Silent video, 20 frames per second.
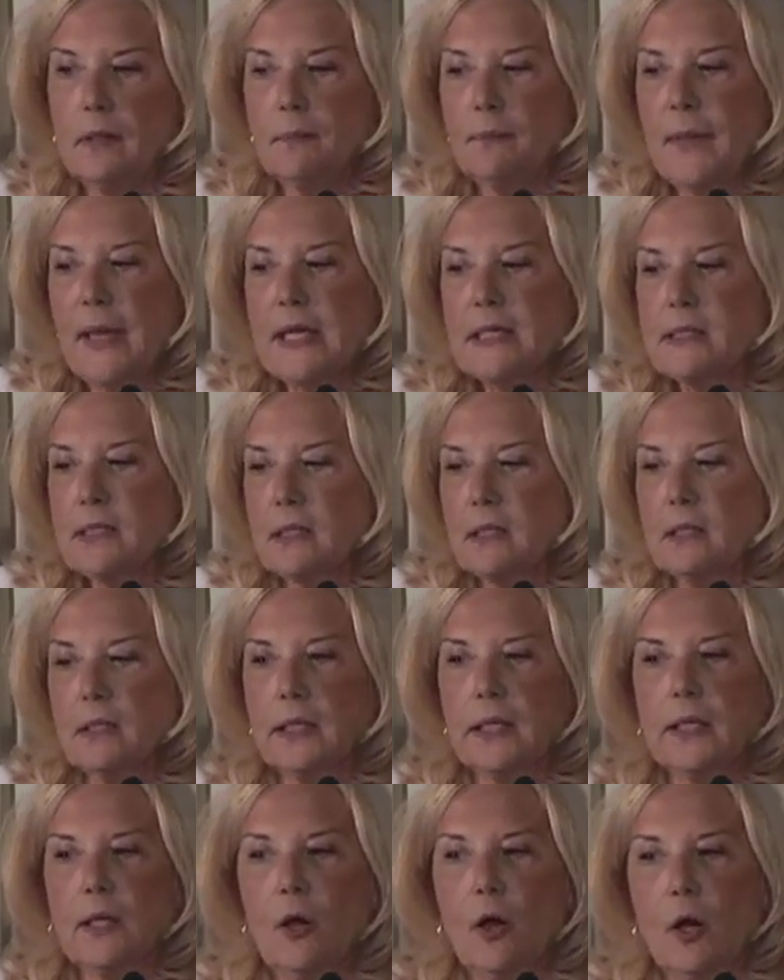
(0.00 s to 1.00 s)

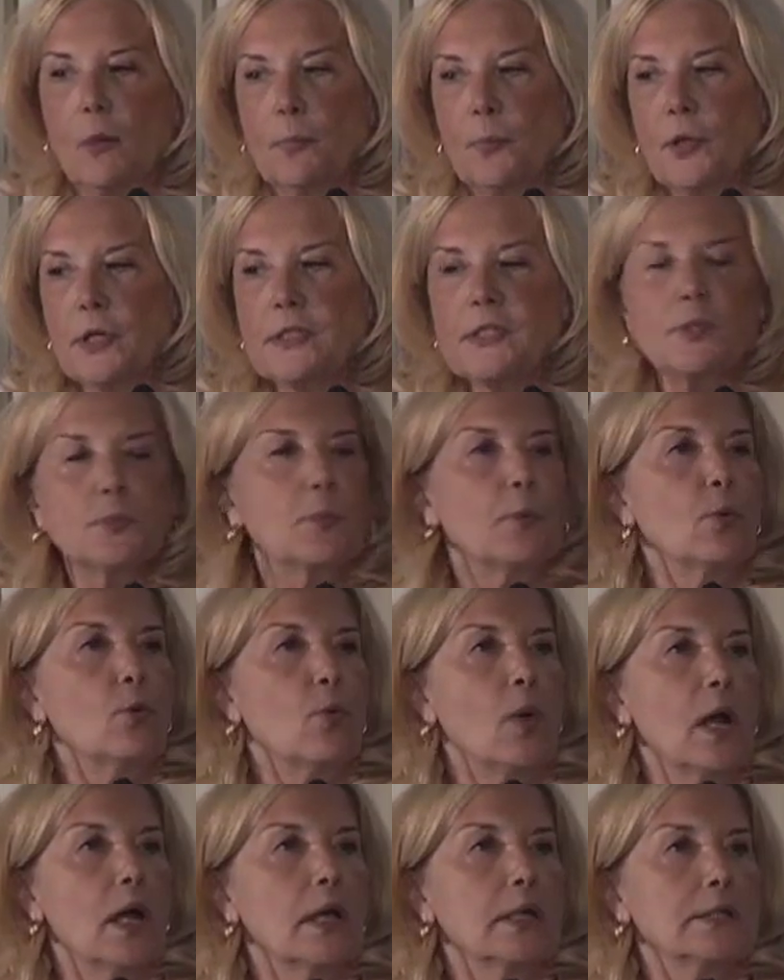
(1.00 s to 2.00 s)
basically our principle
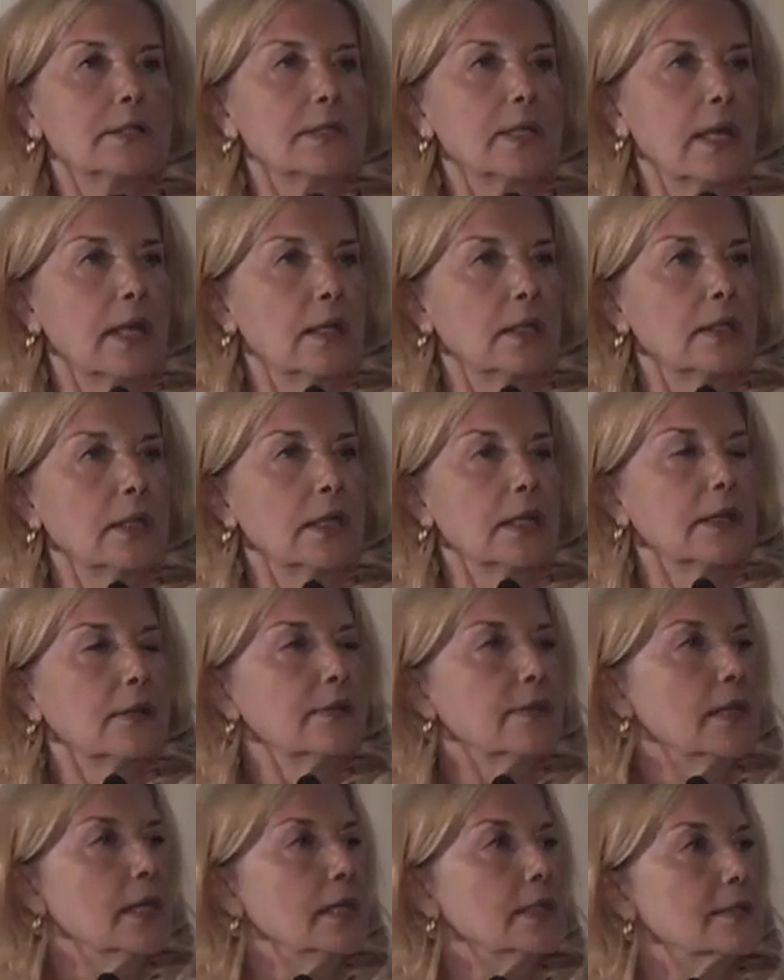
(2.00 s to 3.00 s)
was, and I
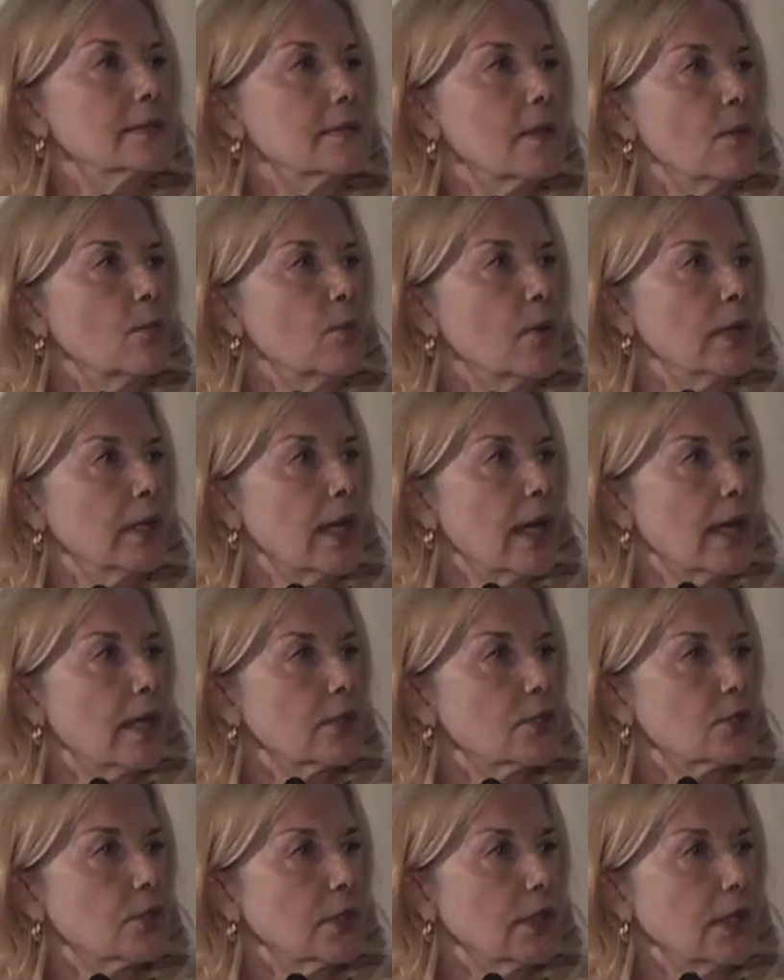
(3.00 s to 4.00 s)
think someone
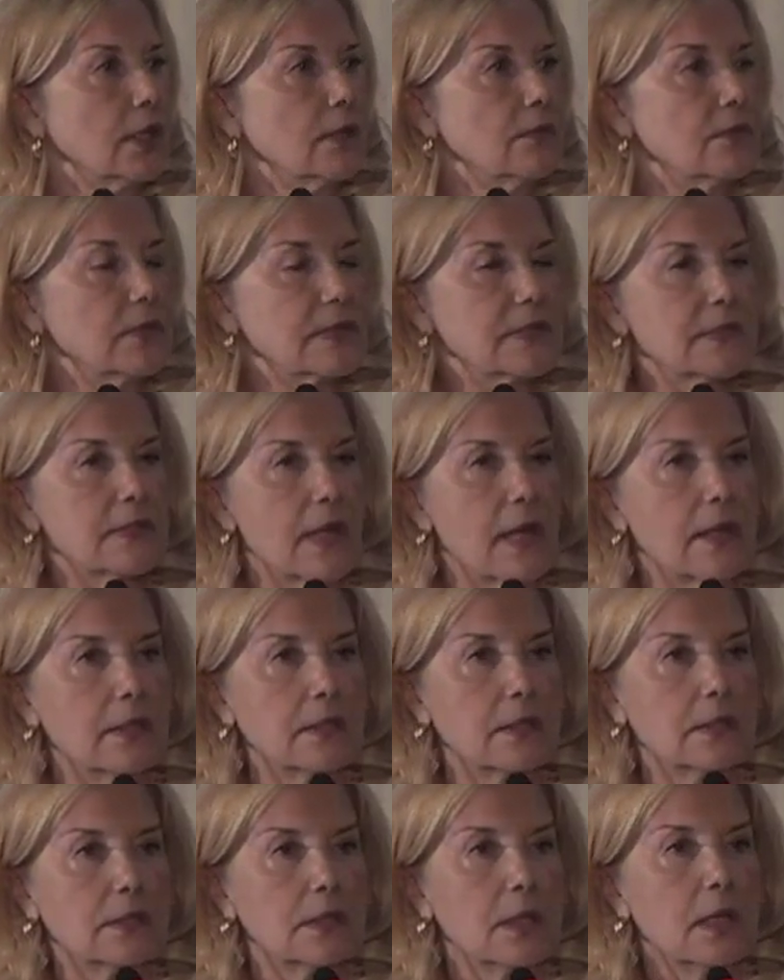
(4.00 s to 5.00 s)
actually even said
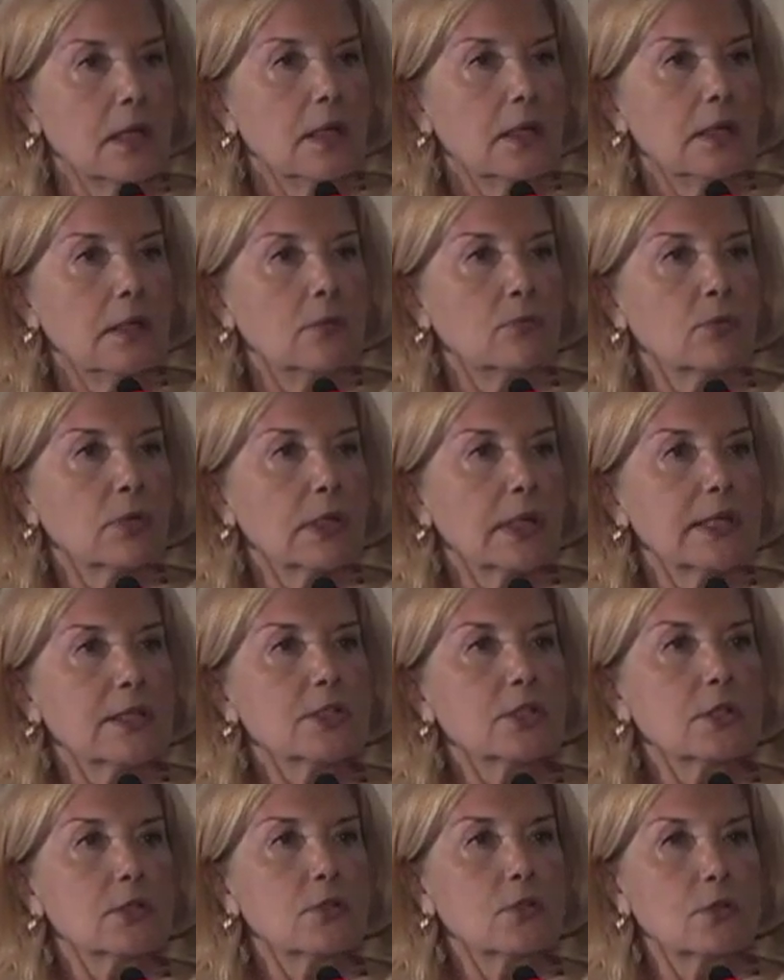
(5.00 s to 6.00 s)
it in
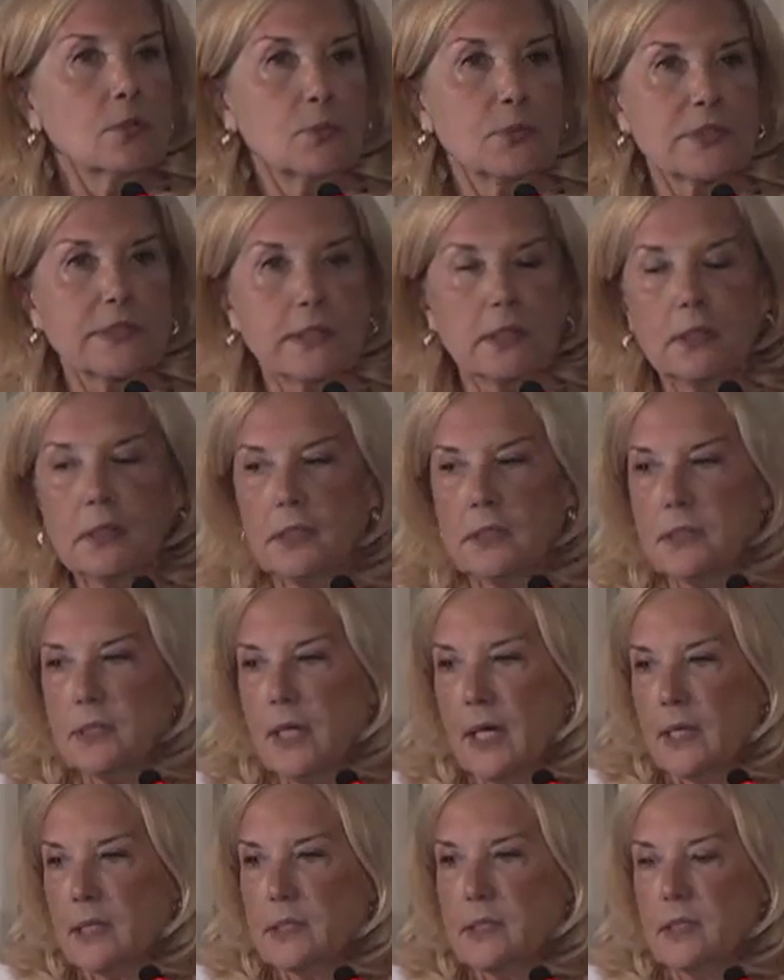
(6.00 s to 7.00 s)
relation to the Brazilian
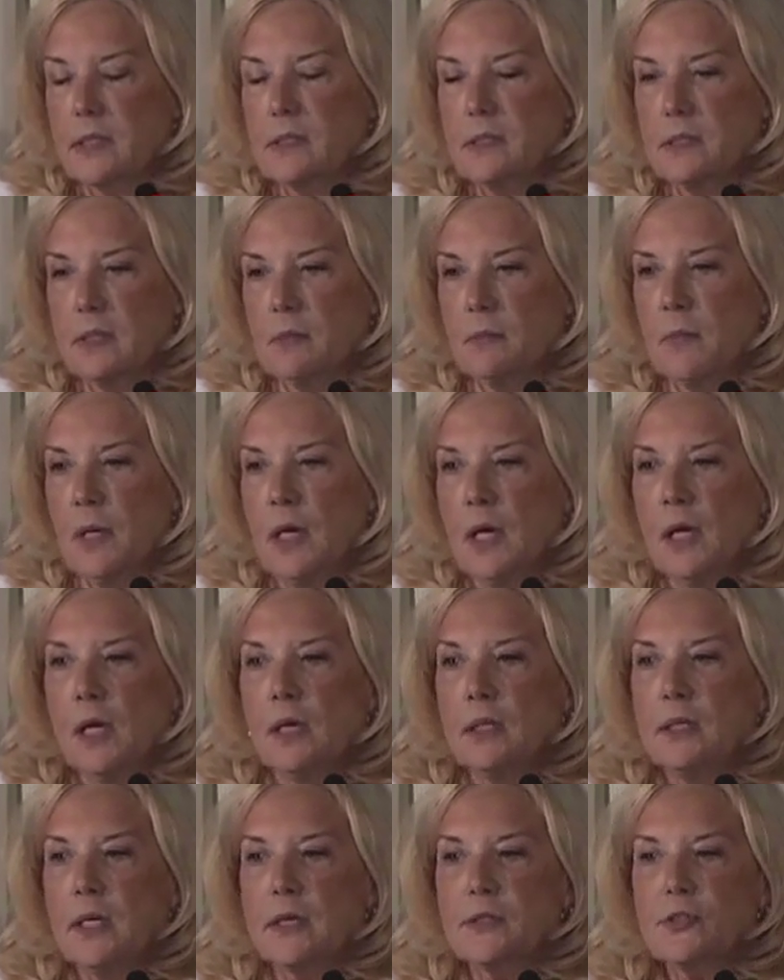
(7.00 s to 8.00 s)
tax system
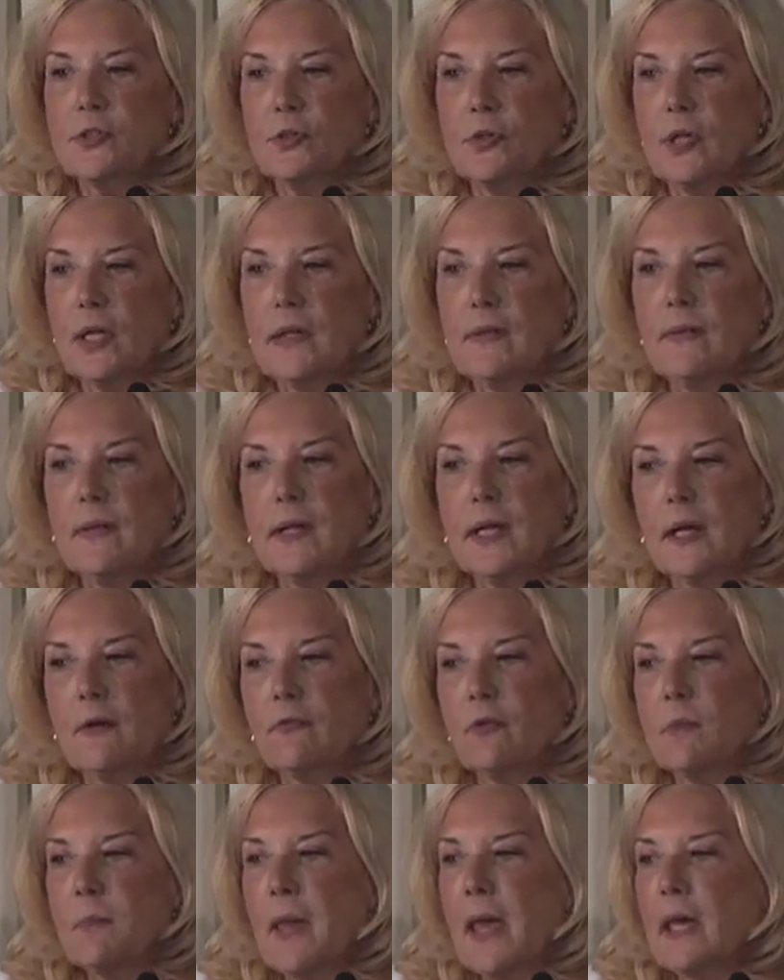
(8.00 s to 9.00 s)
yesterday, that
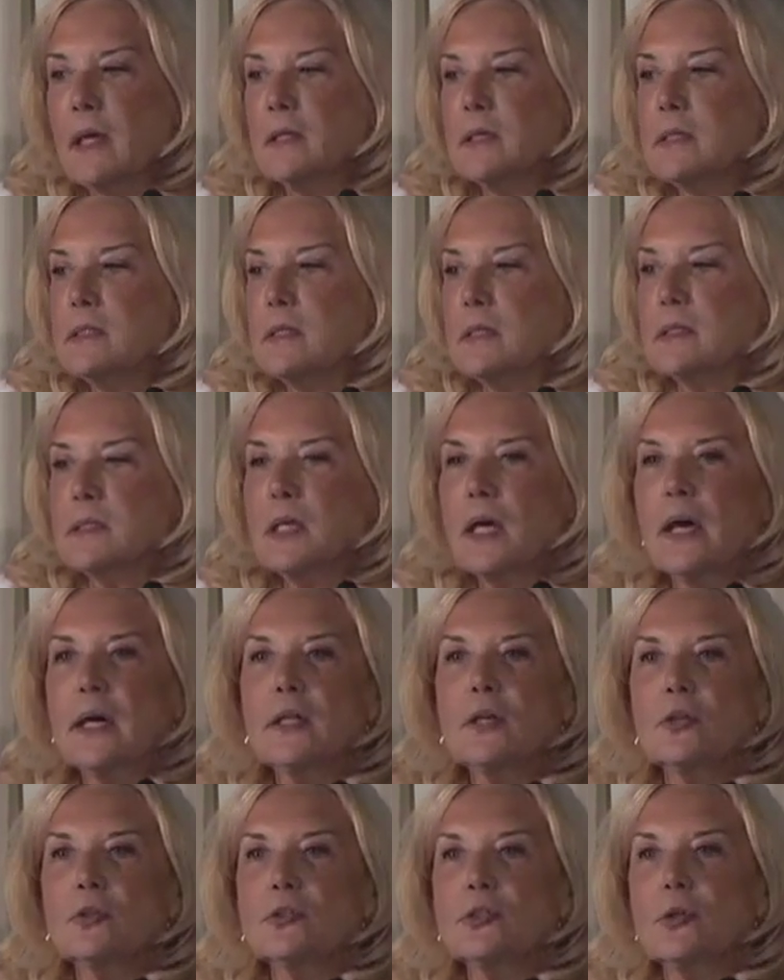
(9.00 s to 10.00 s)
every man is
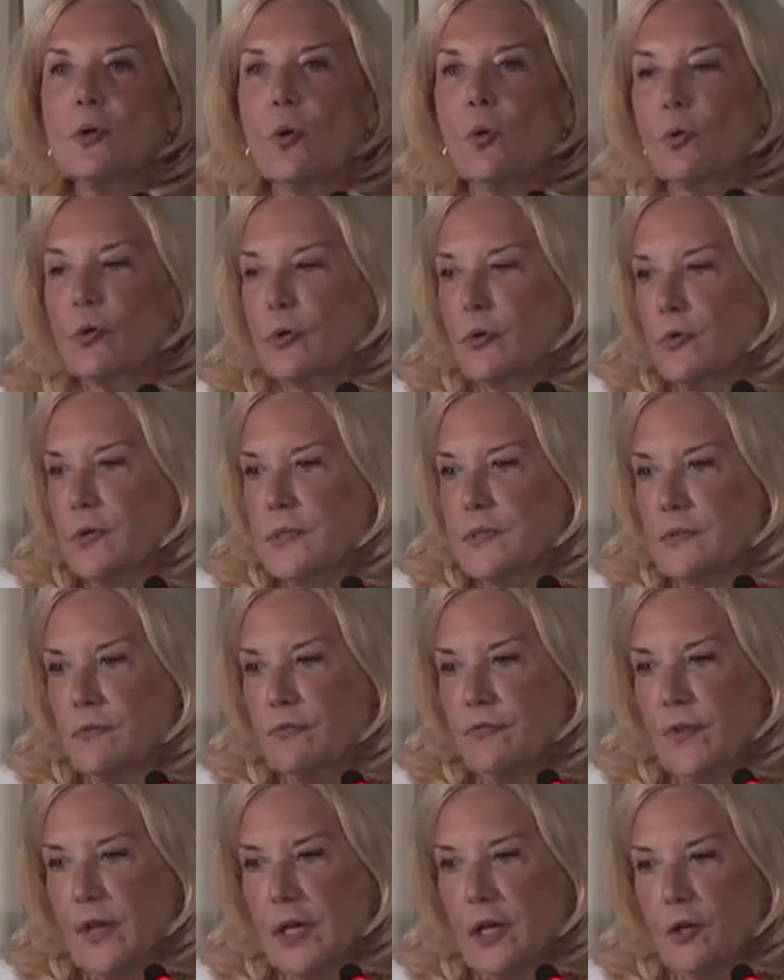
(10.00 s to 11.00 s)
entitled to order his
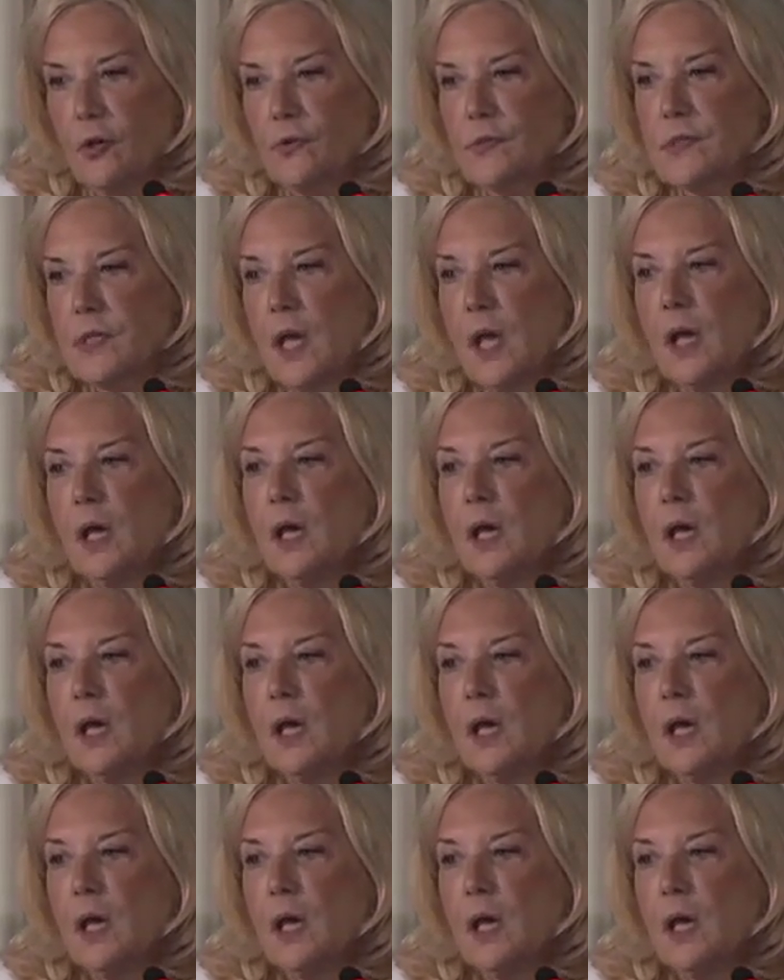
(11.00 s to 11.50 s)
affairs